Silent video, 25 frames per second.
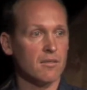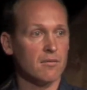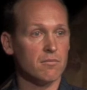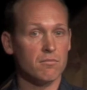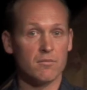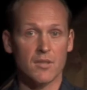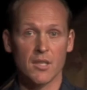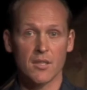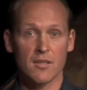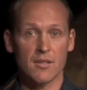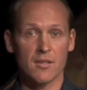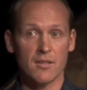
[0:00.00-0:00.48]

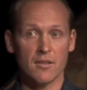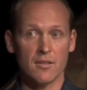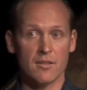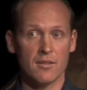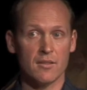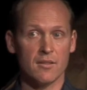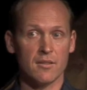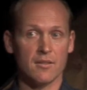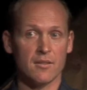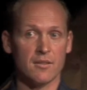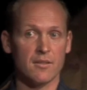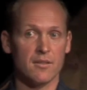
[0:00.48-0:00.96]
Does it?
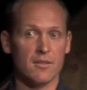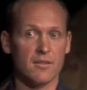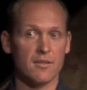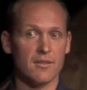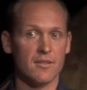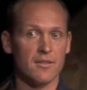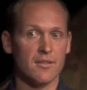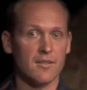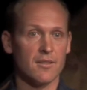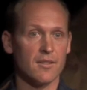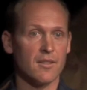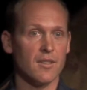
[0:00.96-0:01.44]

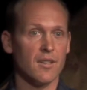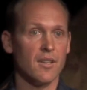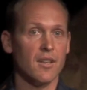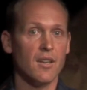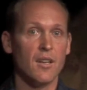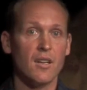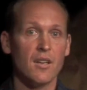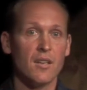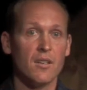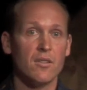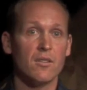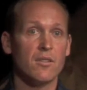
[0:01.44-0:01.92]

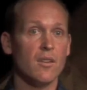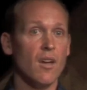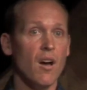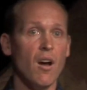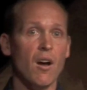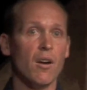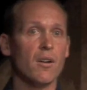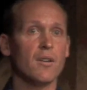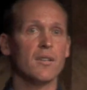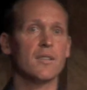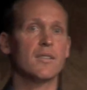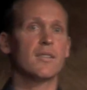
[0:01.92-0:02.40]

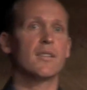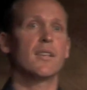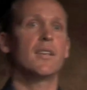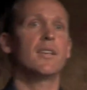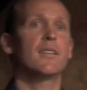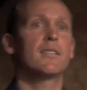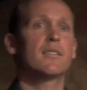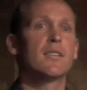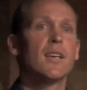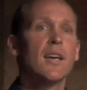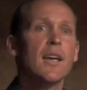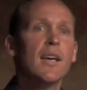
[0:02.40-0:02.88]
No,
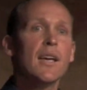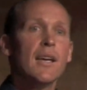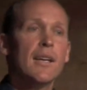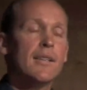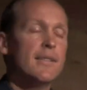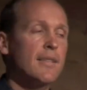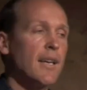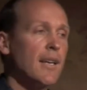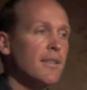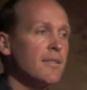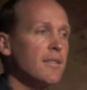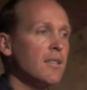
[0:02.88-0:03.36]

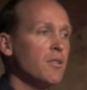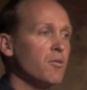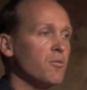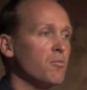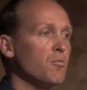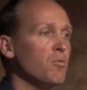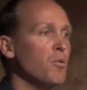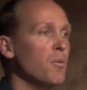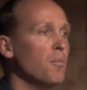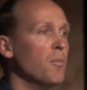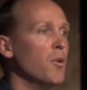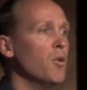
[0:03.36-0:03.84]
it's actually
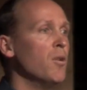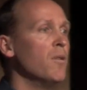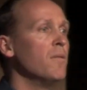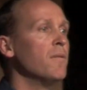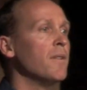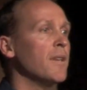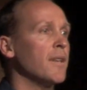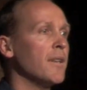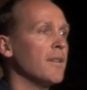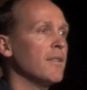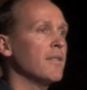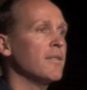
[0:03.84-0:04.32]

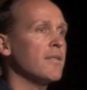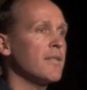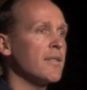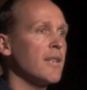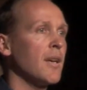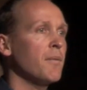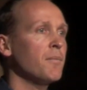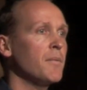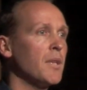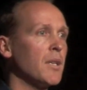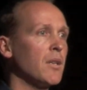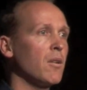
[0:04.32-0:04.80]
removing
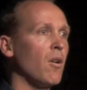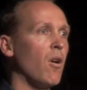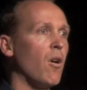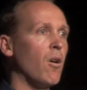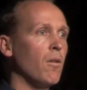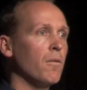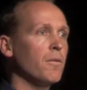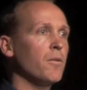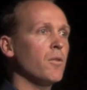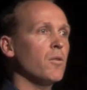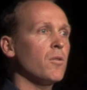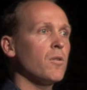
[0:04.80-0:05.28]
something
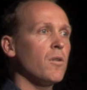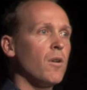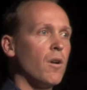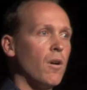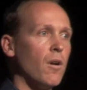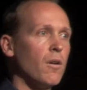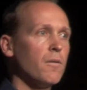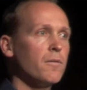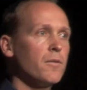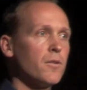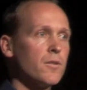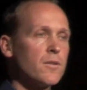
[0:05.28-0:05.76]
of
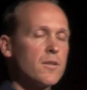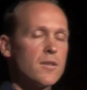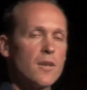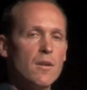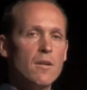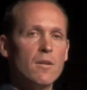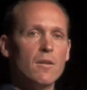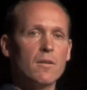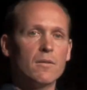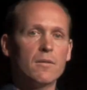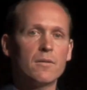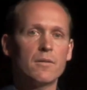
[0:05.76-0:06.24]

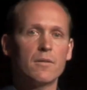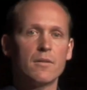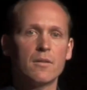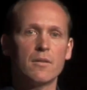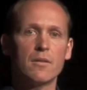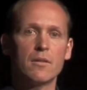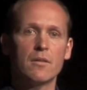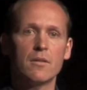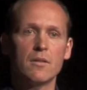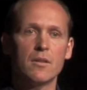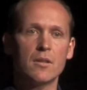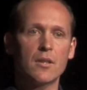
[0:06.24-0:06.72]

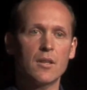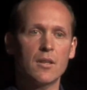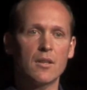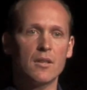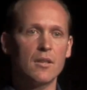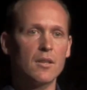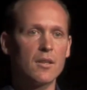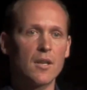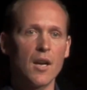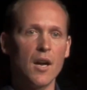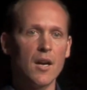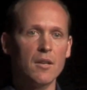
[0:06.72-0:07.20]
yourself.
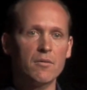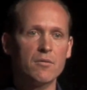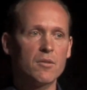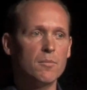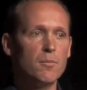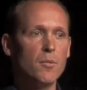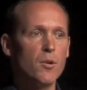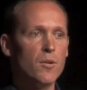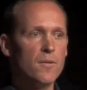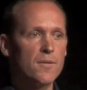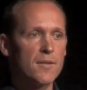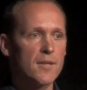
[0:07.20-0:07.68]
You can't
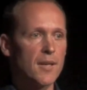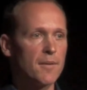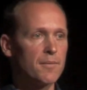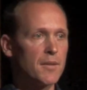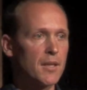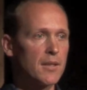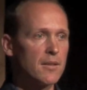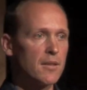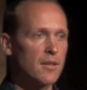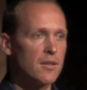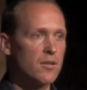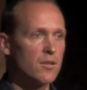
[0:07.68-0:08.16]
remove
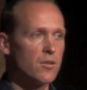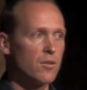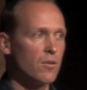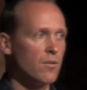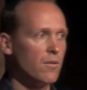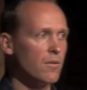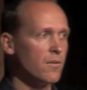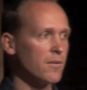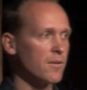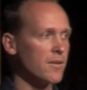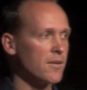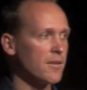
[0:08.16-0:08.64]
something that's
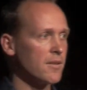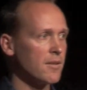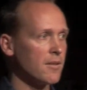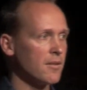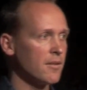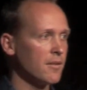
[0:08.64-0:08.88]
yours.